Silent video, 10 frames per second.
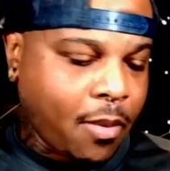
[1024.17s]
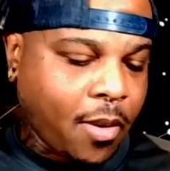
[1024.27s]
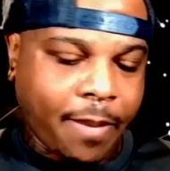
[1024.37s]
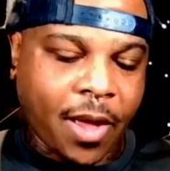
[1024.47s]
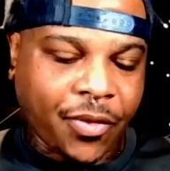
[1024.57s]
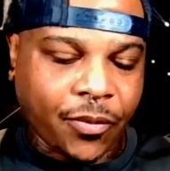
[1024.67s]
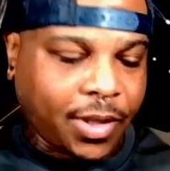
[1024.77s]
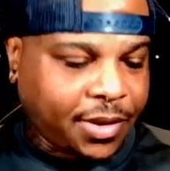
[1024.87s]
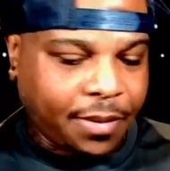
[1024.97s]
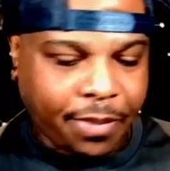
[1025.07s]
bit more about the
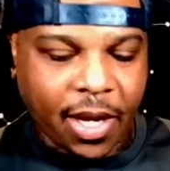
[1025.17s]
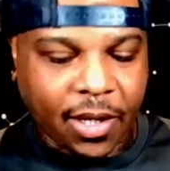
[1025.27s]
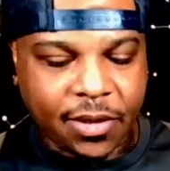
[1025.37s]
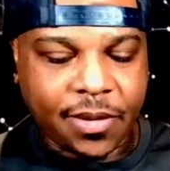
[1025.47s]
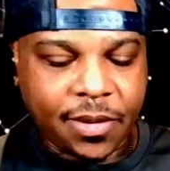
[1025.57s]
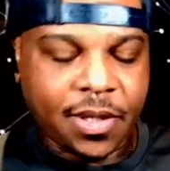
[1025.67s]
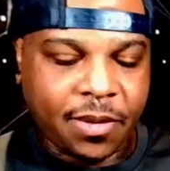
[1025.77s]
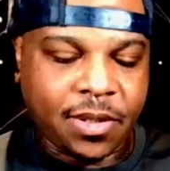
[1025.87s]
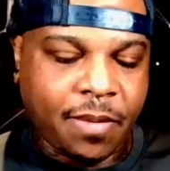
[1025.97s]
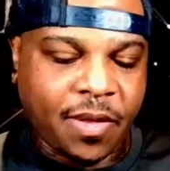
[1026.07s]
recent past. Tell
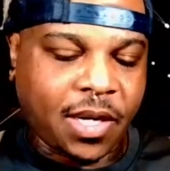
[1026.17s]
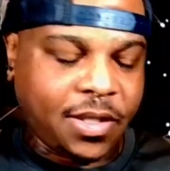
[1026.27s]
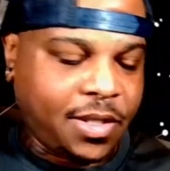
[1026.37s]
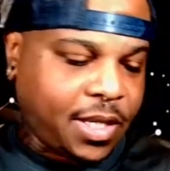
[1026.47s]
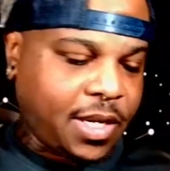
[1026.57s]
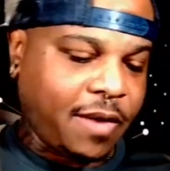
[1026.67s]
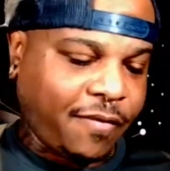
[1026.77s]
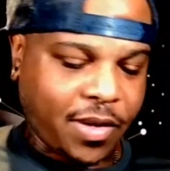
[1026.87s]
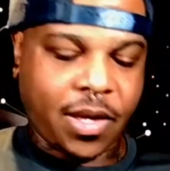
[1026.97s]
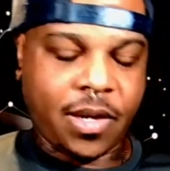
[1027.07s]
me something that is
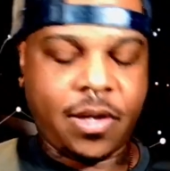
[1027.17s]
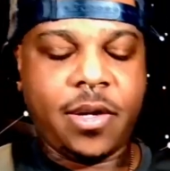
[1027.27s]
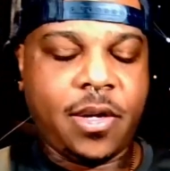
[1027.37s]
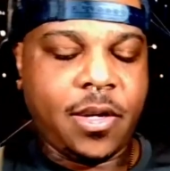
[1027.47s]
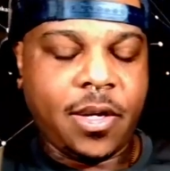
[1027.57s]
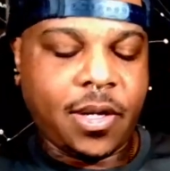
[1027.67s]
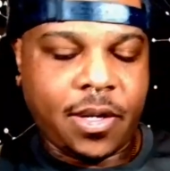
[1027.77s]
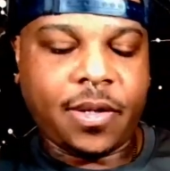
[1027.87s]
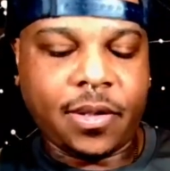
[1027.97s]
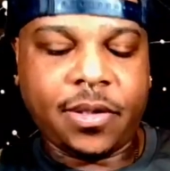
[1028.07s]
significant
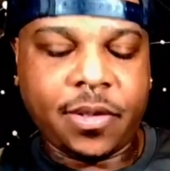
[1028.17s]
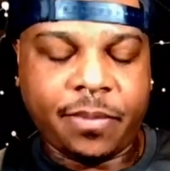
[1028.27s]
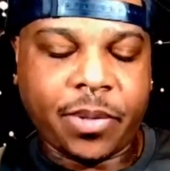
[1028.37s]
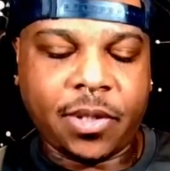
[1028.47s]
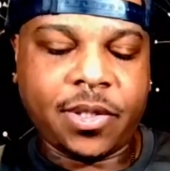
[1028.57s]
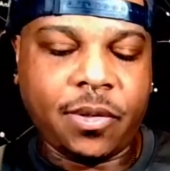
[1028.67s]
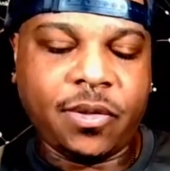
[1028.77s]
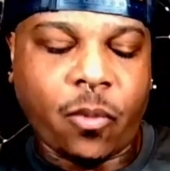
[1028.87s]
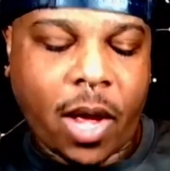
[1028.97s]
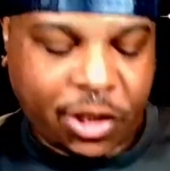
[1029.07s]
to the person
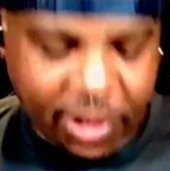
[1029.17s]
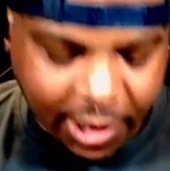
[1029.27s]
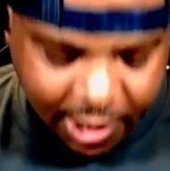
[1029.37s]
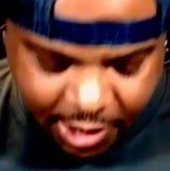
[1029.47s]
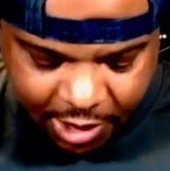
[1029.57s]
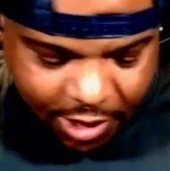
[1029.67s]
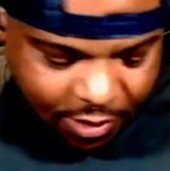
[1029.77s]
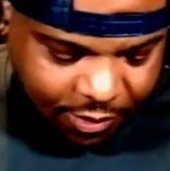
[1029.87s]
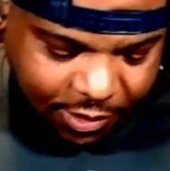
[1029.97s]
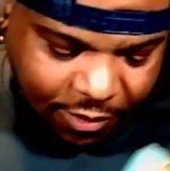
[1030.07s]
who's watching
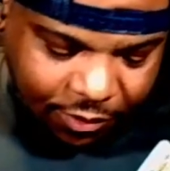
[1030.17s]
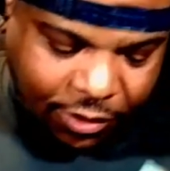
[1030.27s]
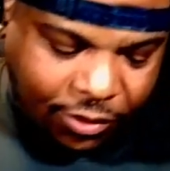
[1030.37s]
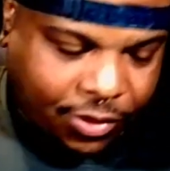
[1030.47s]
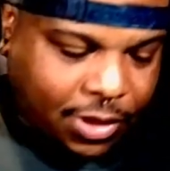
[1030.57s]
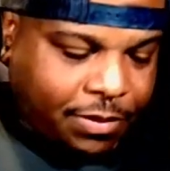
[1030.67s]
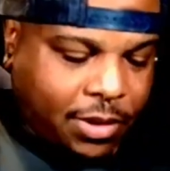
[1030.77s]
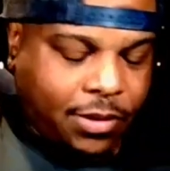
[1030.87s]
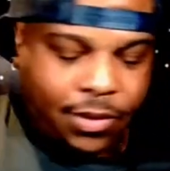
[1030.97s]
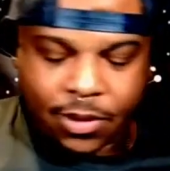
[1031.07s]
now. Don't you drop
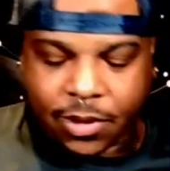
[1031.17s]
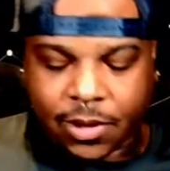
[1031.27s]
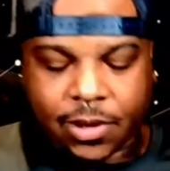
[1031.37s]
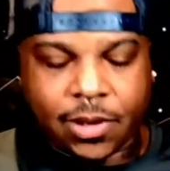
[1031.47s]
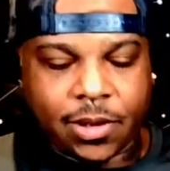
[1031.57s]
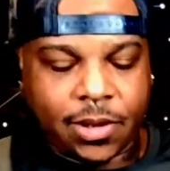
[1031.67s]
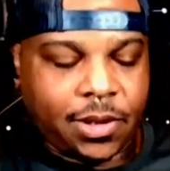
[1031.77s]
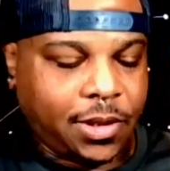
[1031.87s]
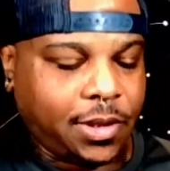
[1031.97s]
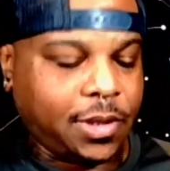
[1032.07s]
all those
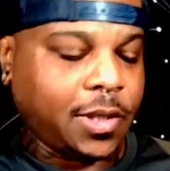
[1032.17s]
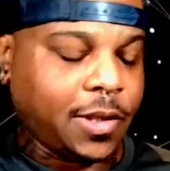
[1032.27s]
cards.